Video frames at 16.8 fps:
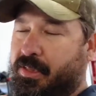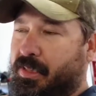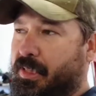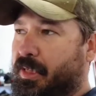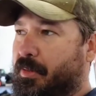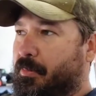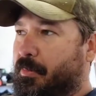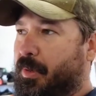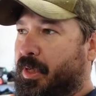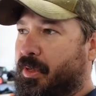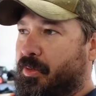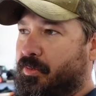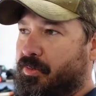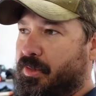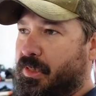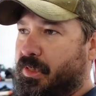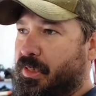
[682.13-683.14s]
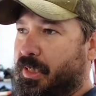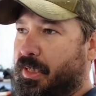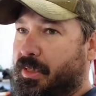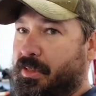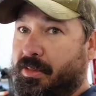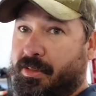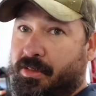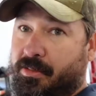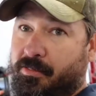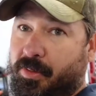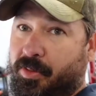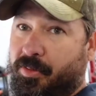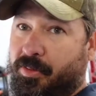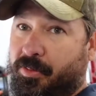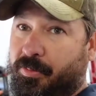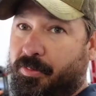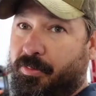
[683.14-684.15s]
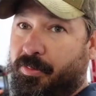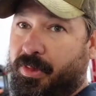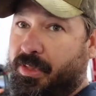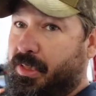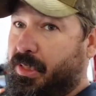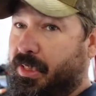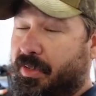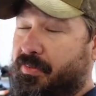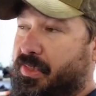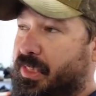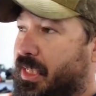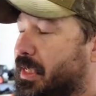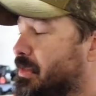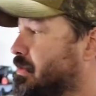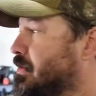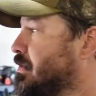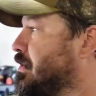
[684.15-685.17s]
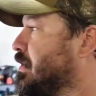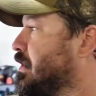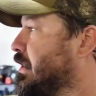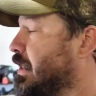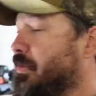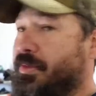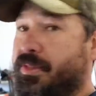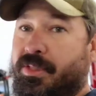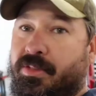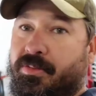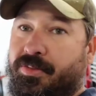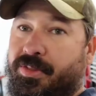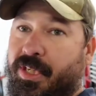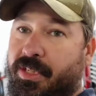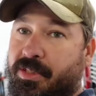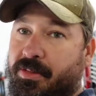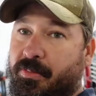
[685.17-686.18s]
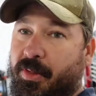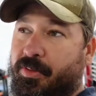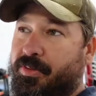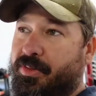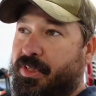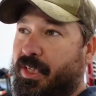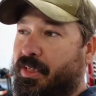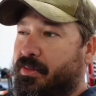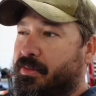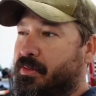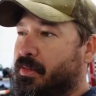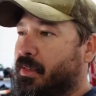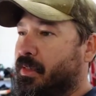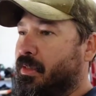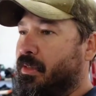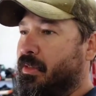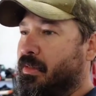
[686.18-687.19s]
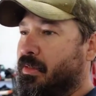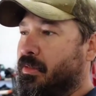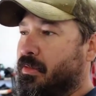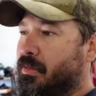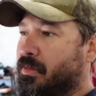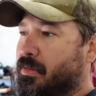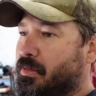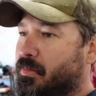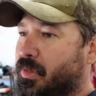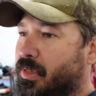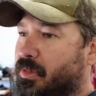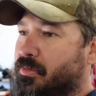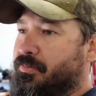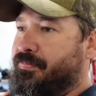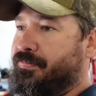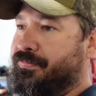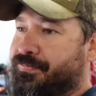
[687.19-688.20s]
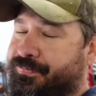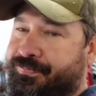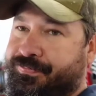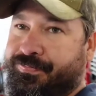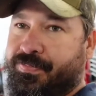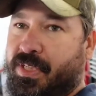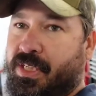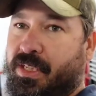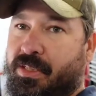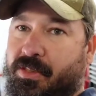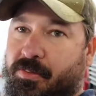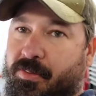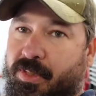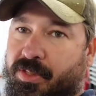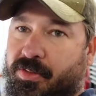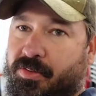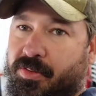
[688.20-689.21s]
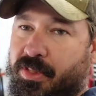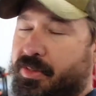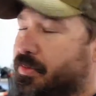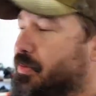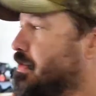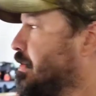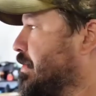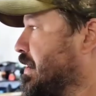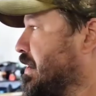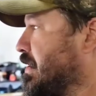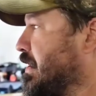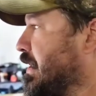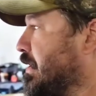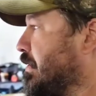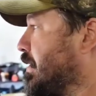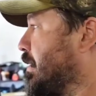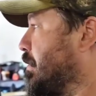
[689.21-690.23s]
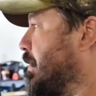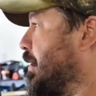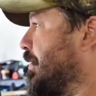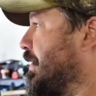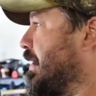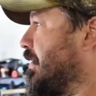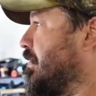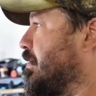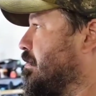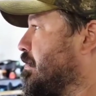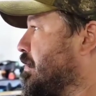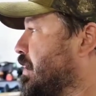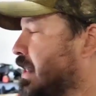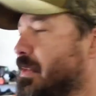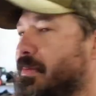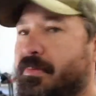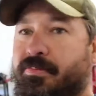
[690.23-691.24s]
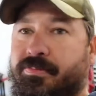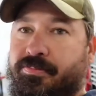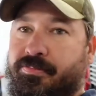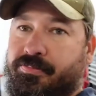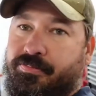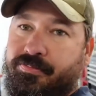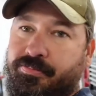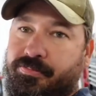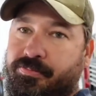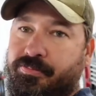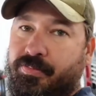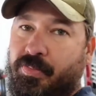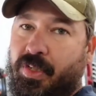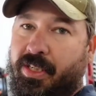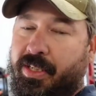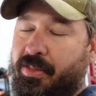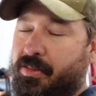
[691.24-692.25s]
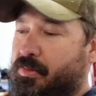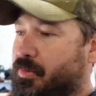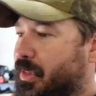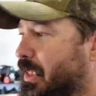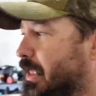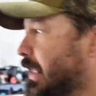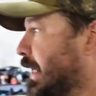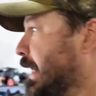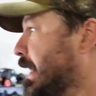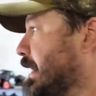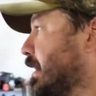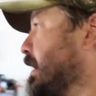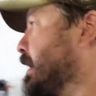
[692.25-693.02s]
Then I bought one that had a good motor, but it didn't have a title, and I was just going to change the motors out. Well, I got too much going on, so I'm just going to get rid of both of them, try to rekindle what I can.